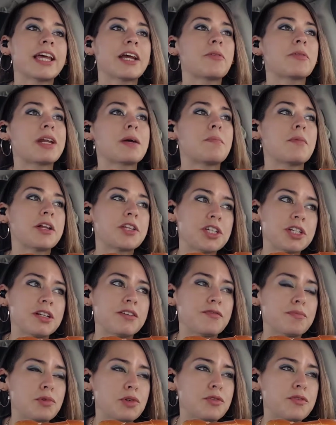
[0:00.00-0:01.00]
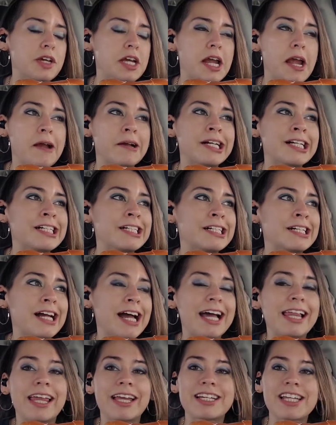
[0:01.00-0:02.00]
Like when I'm watching a movie,
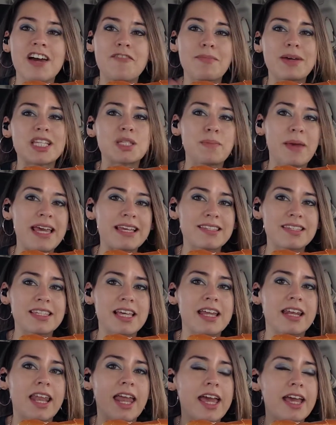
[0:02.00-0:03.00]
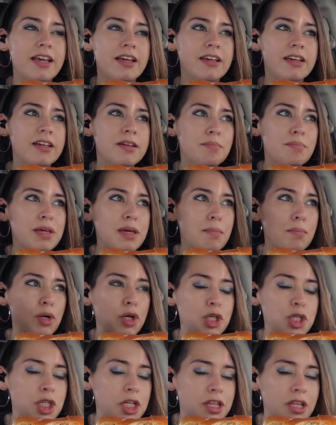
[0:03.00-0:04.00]
I like to have my space and like be
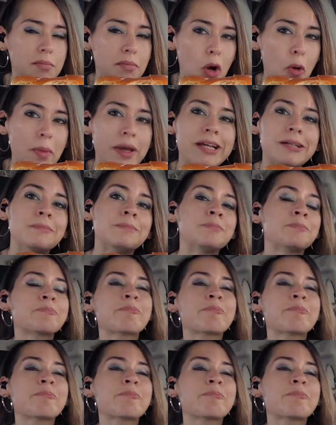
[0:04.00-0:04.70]
immersed in the moment.